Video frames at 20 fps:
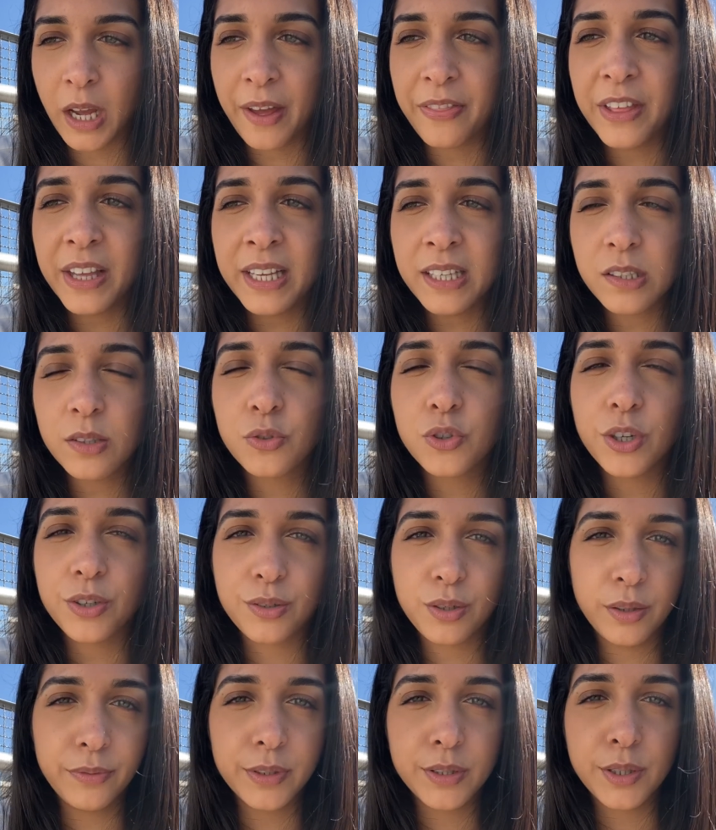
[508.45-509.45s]
I think it's
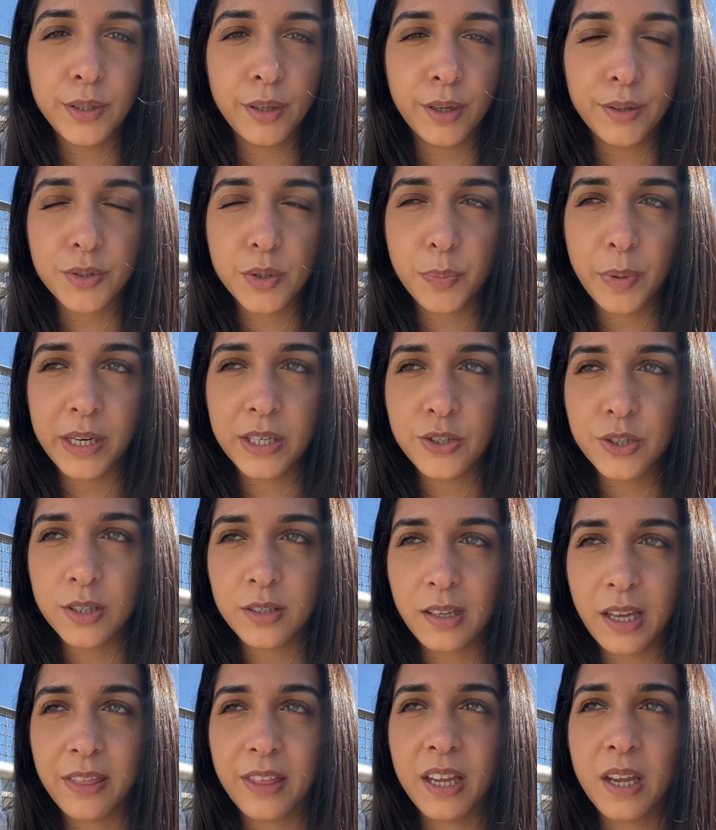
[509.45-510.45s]
just over 200 pages.
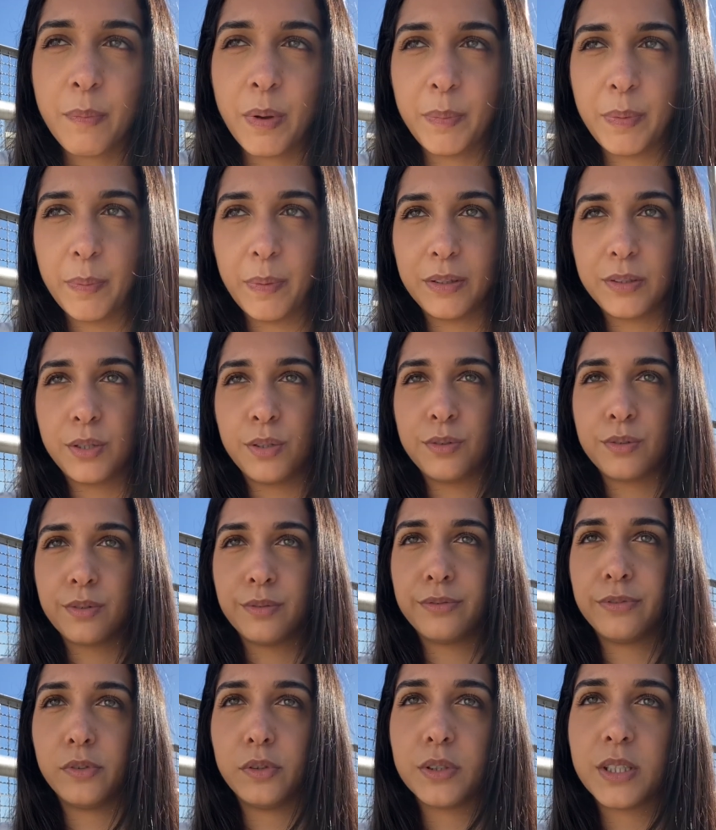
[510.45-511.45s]
I think it might be about
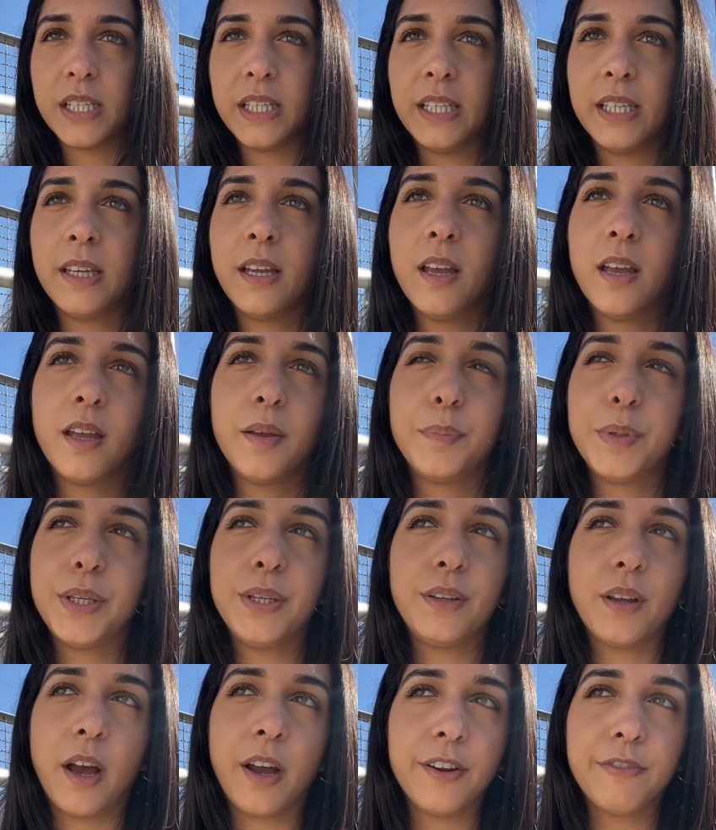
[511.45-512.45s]
240.
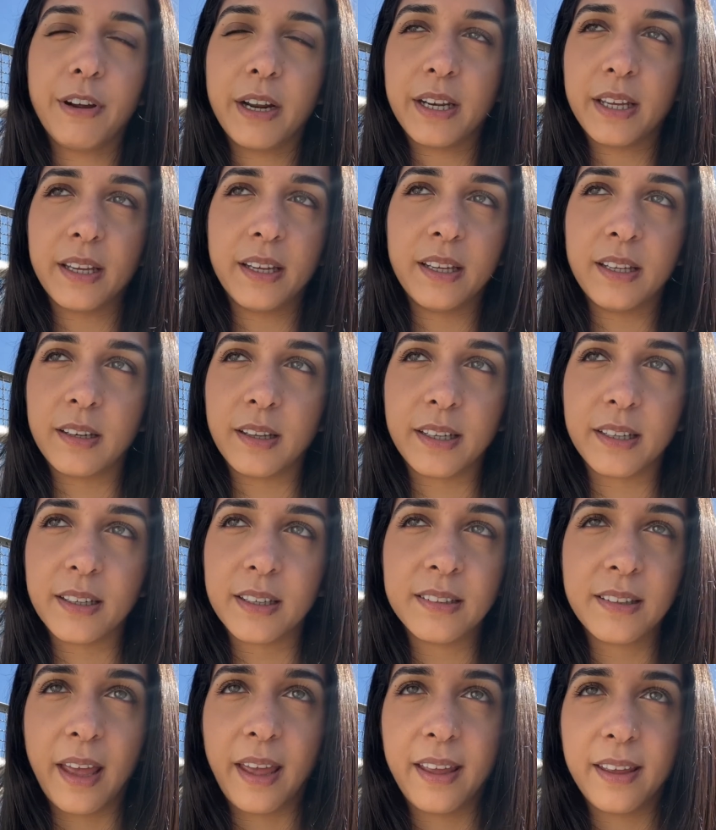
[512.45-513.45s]
I read it in like
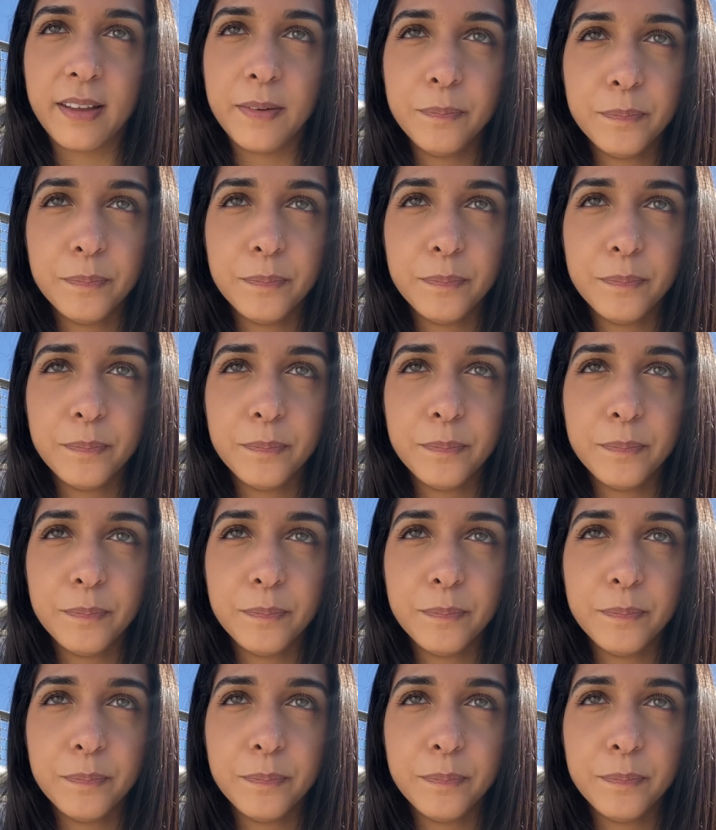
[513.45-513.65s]
a day,